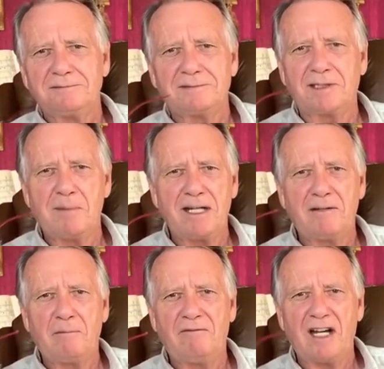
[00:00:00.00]
tomato
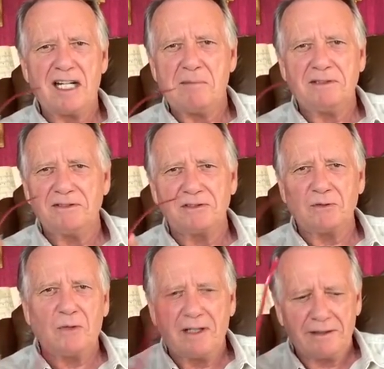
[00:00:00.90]
vitamins
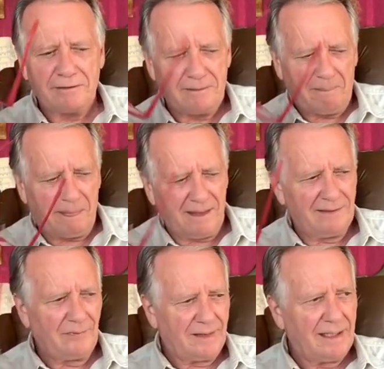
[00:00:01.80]
and whatever.
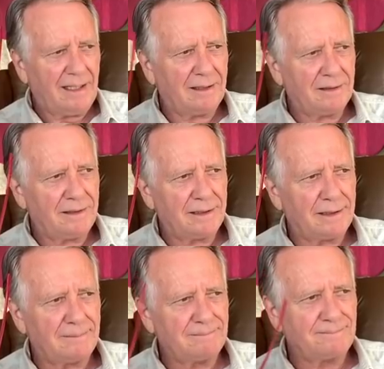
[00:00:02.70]
And
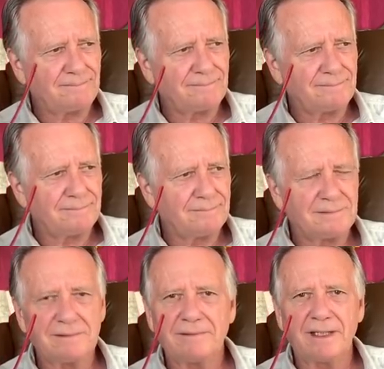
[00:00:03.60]
um,
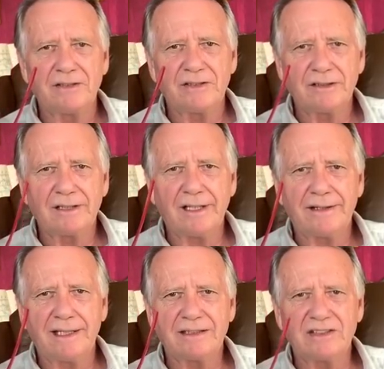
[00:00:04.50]
they still got
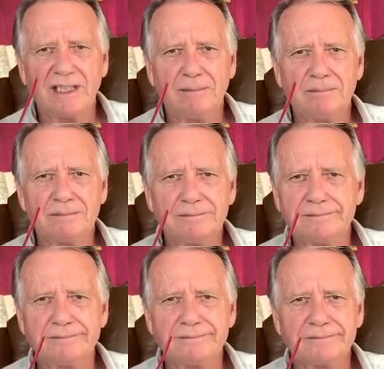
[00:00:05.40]
that same
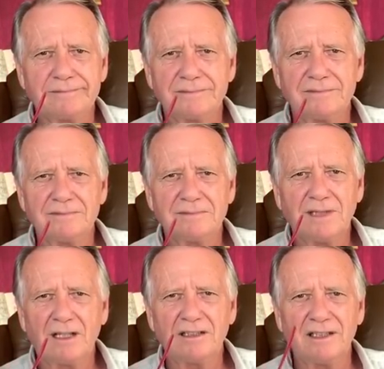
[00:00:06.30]

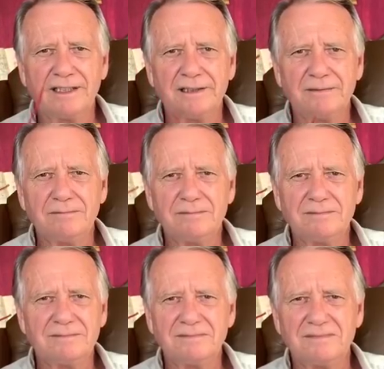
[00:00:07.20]
ugly,
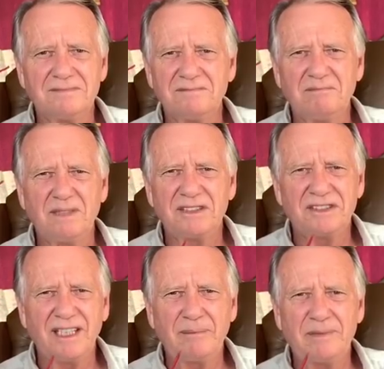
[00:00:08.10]

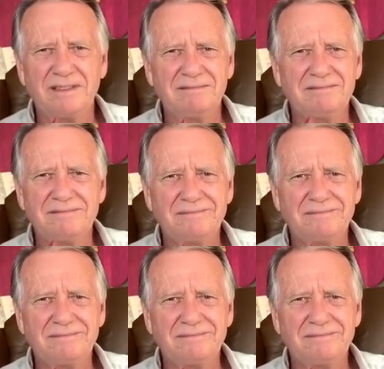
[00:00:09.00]
misshapen,